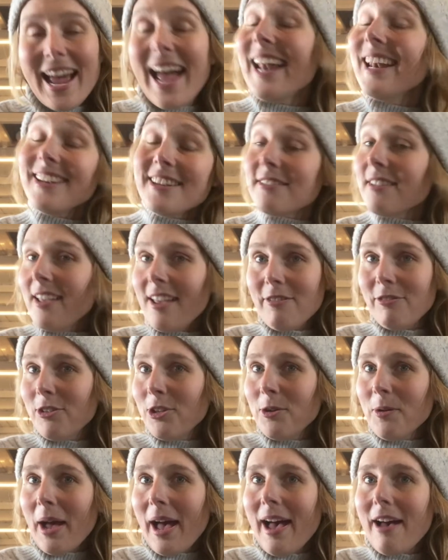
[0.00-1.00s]
And if
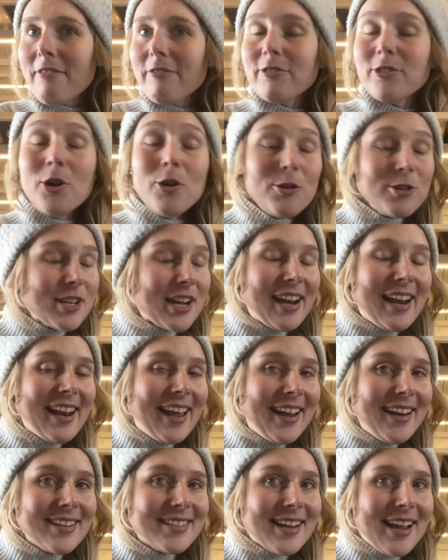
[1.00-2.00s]
you have not
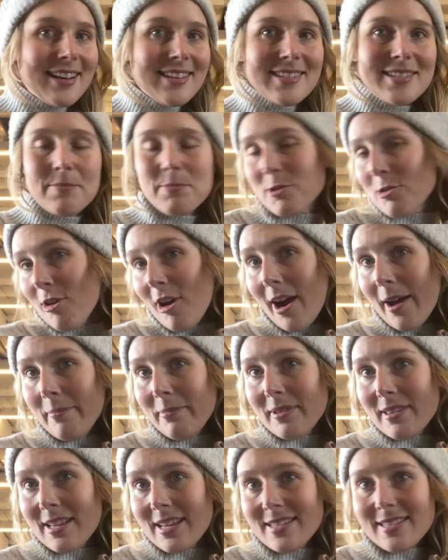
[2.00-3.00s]
liked and
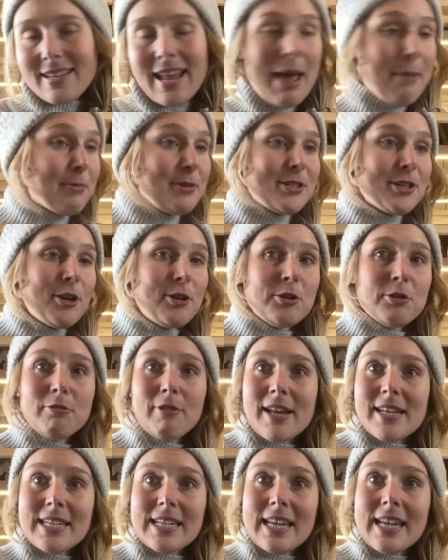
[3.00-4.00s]
subscribed this episode
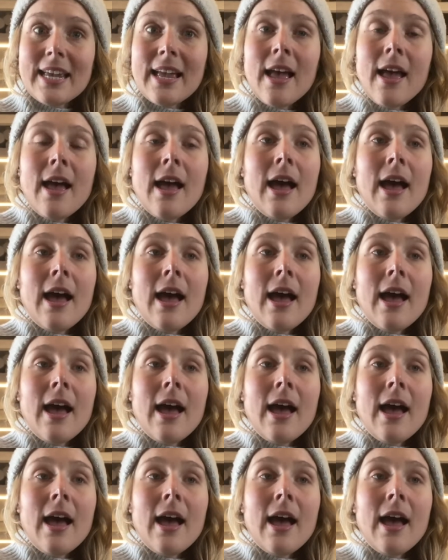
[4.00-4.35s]
already,